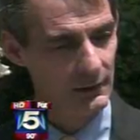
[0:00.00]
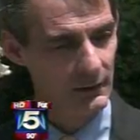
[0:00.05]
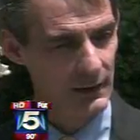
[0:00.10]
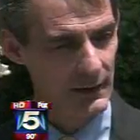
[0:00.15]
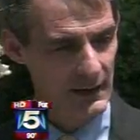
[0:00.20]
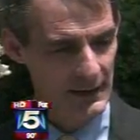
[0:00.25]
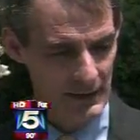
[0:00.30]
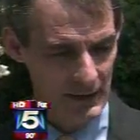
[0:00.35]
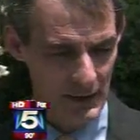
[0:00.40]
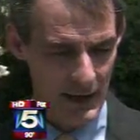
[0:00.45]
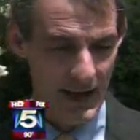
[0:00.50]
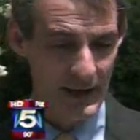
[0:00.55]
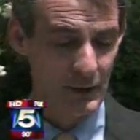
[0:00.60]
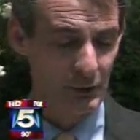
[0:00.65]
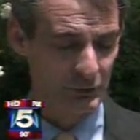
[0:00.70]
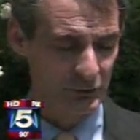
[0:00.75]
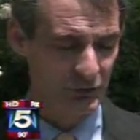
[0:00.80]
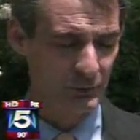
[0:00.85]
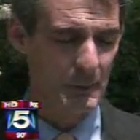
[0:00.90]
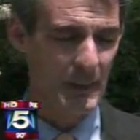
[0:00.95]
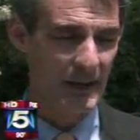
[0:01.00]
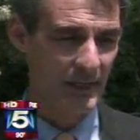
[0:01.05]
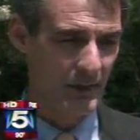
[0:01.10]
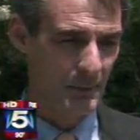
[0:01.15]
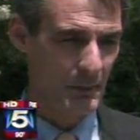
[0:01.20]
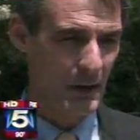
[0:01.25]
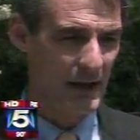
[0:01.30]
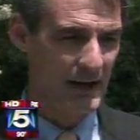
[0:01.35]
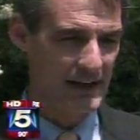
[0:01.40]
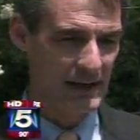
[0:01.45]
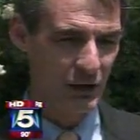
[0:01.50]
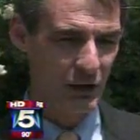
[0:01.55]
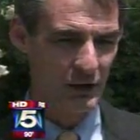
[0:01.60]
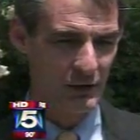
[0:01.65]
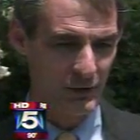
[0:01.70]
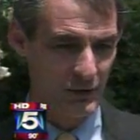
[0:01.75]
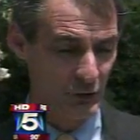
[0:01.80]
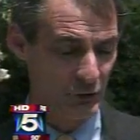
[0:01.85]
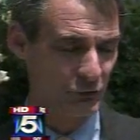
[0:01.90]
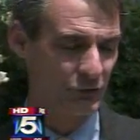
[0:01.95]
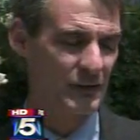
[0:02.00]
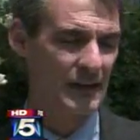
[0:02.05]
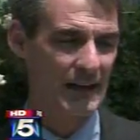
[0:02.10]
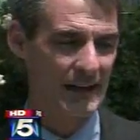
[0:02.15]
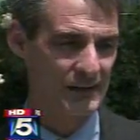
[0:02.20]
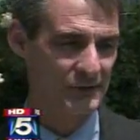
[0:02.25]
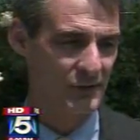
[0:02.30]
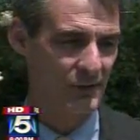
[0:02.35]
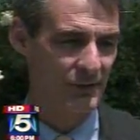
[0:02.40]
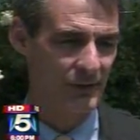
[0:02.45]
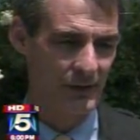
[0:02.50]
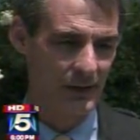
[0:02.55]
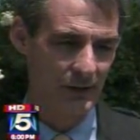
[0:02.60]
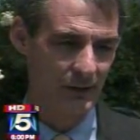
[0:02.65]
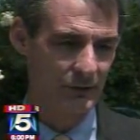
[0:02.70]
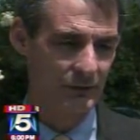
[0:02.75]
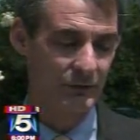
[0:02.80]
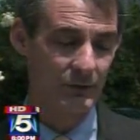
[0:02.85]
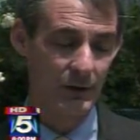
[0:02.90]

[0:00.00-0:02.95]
uh, I, I don't spend the money on those kinds of things,